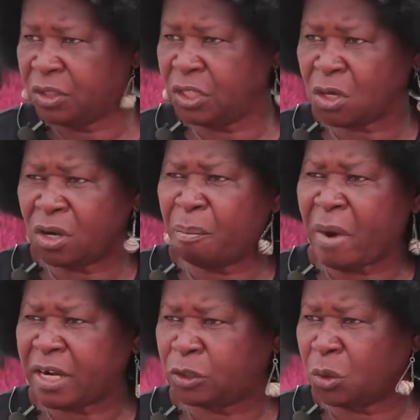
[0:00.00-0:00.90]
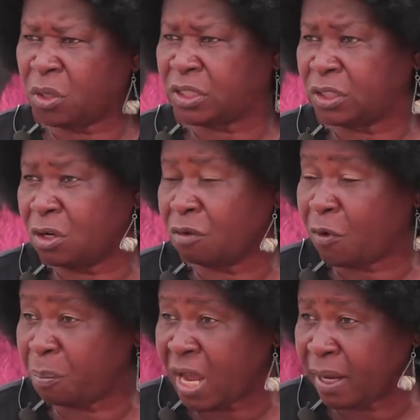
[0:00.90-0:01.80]
she's only married to us, she's not
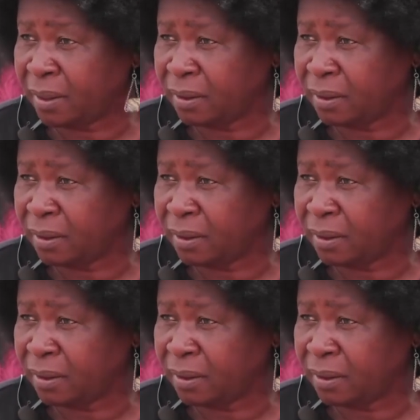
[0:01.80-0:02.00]
from here.